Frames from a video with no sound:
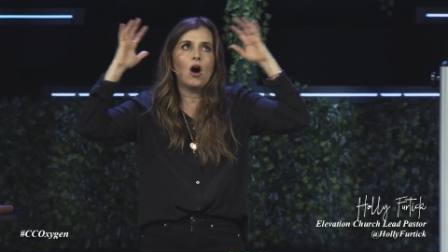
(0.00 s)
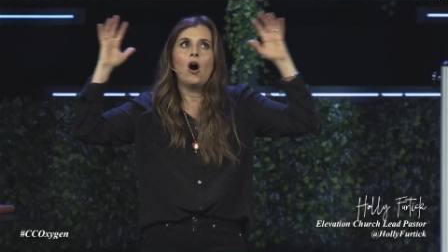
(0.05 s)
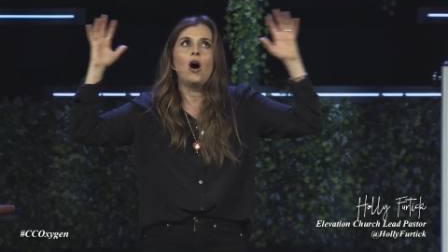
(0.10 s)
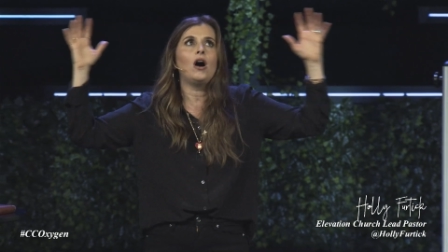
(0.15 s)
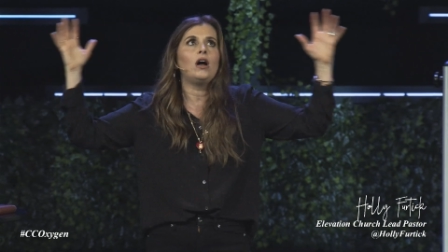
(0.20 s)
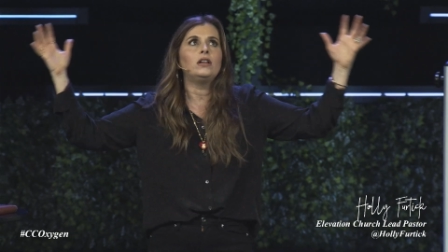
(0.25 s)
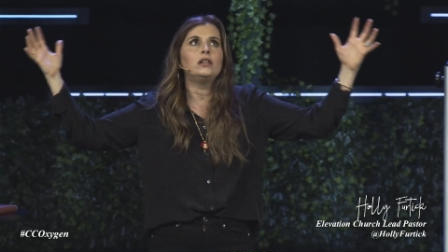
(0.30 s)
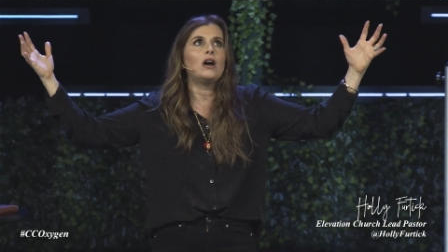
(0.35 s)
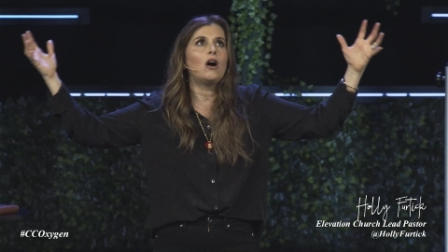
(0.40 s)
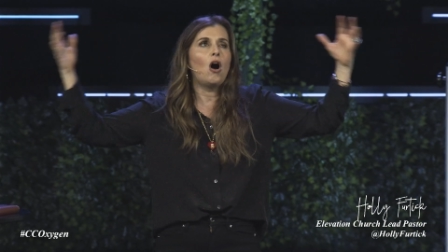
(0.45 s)

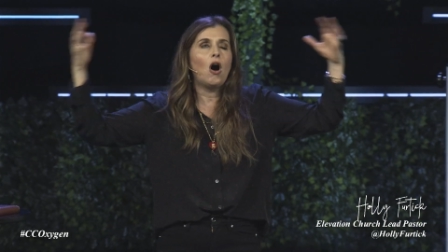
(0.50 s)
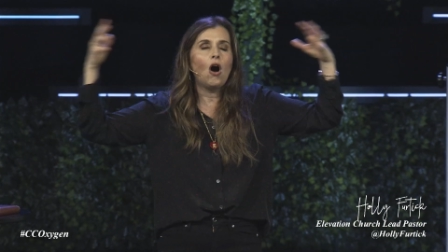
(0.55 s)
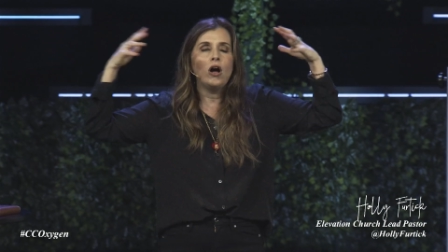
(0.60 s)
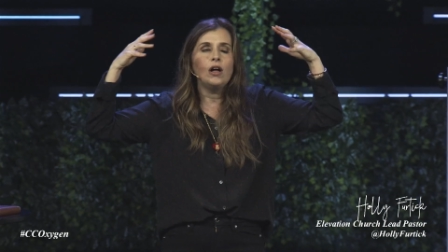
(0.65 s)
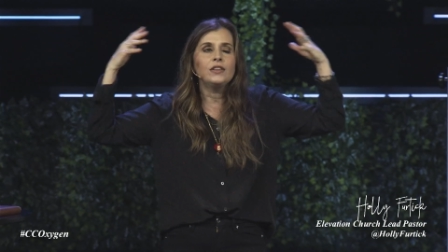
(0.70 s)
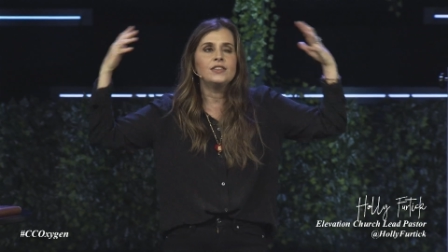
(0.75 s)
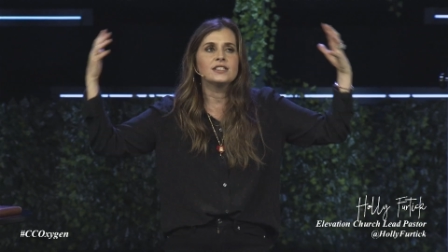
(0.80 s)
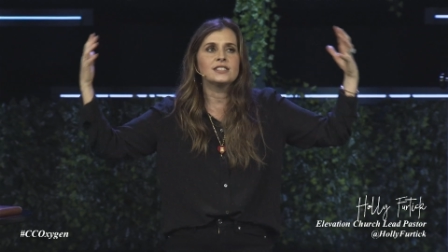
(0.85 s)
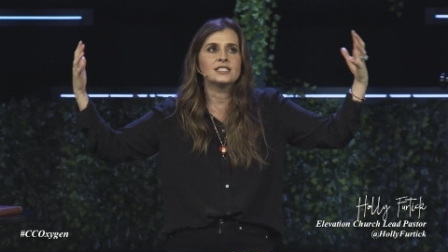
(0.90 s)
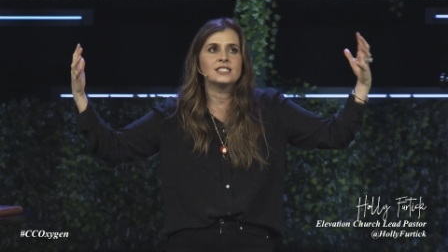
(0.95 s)
all
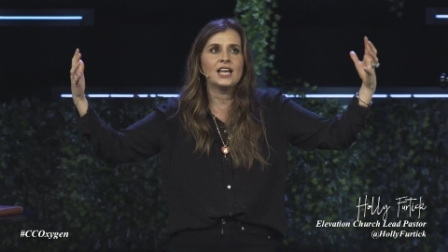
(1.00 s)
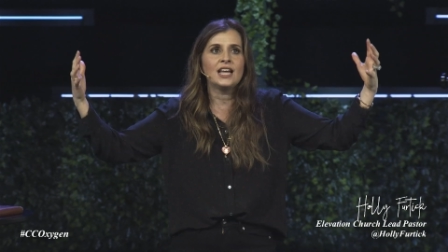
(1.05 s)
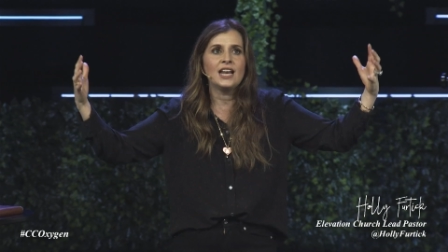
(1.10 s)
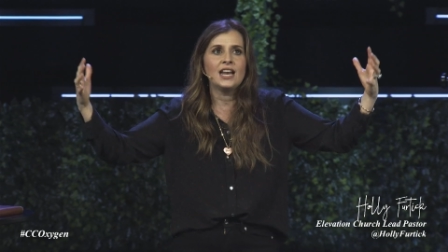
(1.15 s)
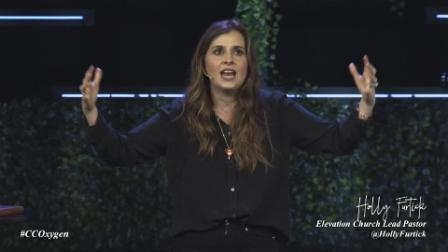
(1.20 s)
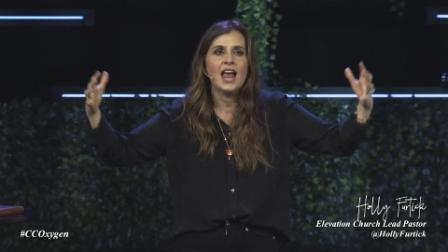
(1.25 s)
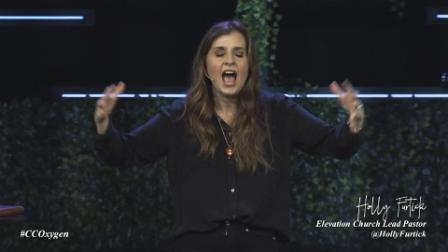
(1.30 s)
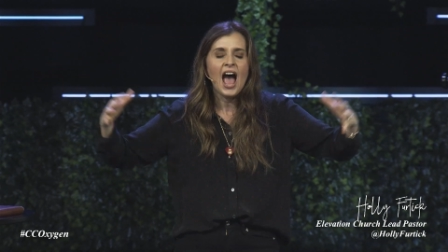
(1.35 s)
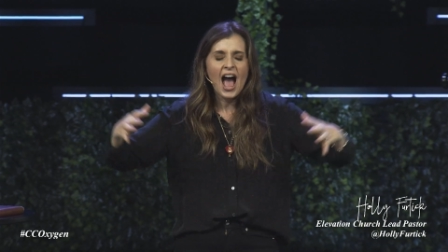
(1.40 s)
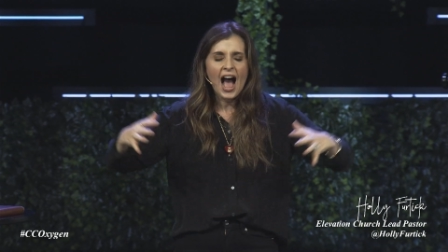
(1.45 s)
of a
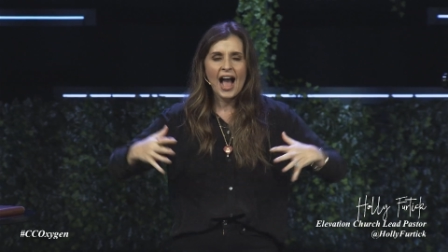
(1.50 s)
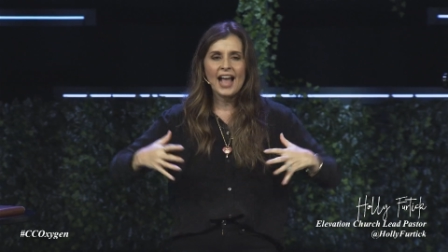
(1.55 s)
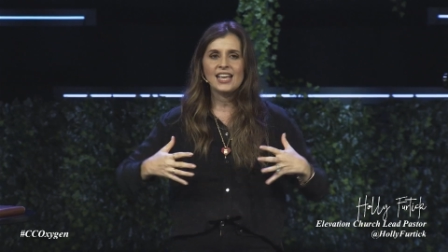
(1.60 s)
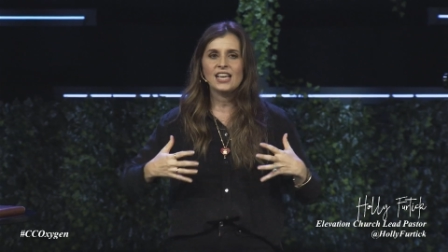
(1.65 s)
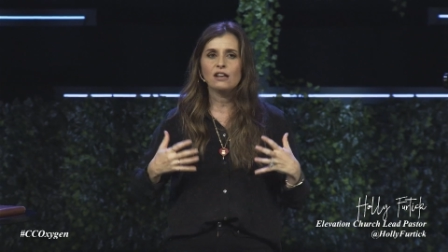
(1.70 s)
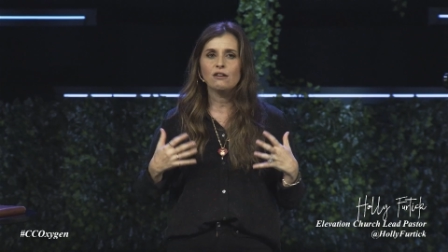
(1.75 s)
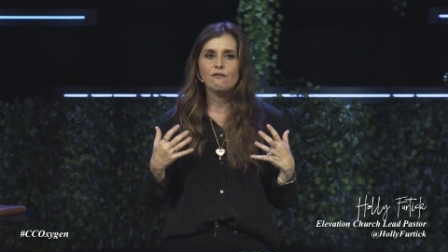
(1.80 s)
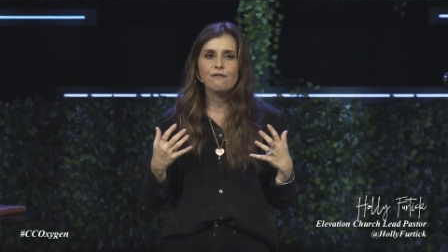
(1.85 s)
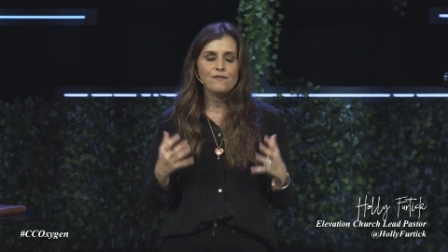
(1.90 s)
sudden, I can